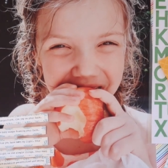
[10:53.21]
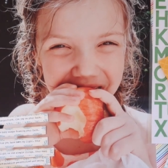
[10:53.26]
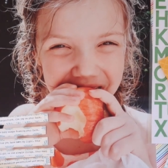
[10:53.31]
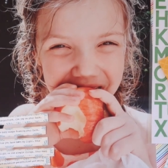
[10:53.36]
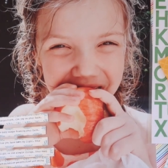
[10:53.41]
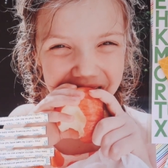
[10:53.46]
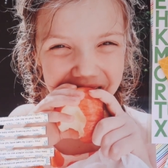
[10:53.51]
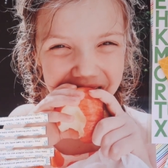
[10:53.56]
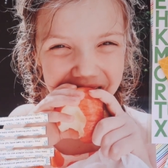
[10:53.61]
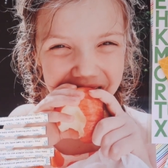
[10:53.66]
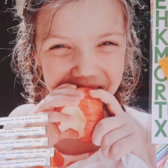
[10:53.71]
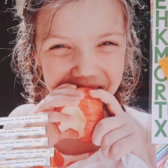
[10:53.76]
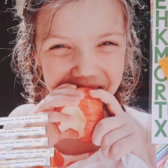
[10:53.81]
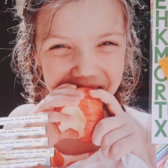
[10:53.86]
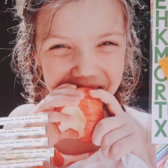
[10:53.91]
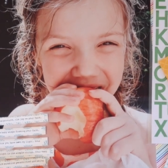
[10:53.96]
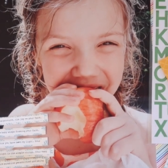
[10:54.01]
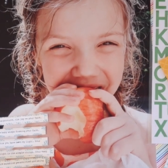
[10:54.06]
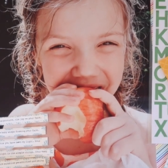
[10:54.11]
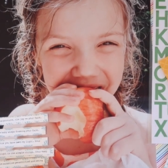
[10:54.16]
I did it
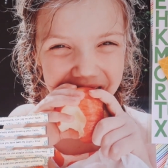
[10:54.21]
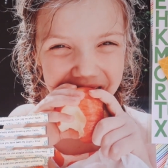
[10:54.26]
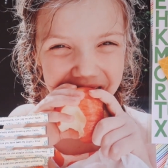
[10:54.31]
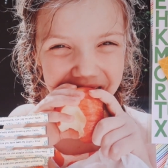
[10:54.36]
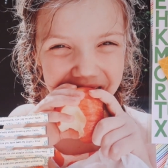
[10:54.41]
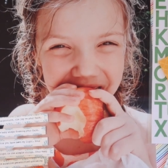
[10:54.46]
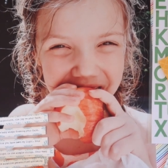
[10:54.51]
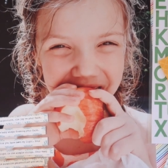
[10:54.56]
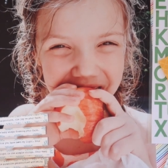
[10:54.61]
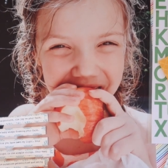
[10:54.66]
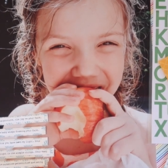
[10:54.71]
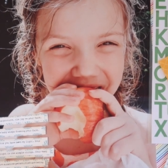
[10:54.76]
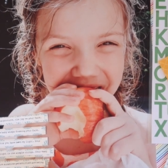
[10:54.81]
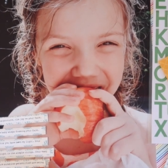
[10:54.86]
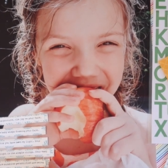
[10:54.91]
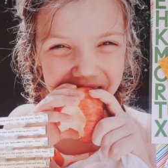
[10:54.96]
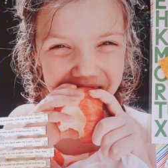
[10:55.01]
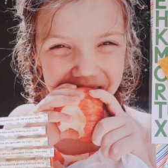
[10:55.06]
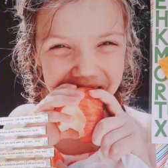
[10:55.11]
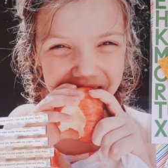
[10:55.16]
a little bit bigger
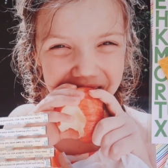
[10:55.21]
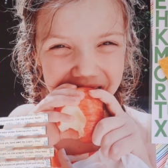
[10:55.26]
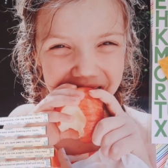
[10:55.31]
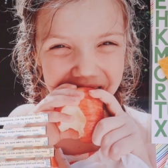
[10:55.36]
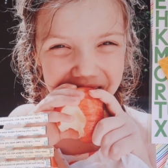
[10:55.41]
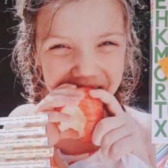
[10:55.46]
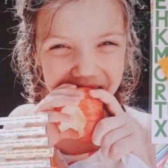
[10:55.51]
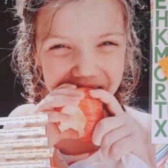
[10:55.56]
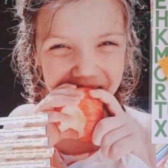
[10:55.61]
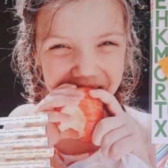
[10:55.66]
this time.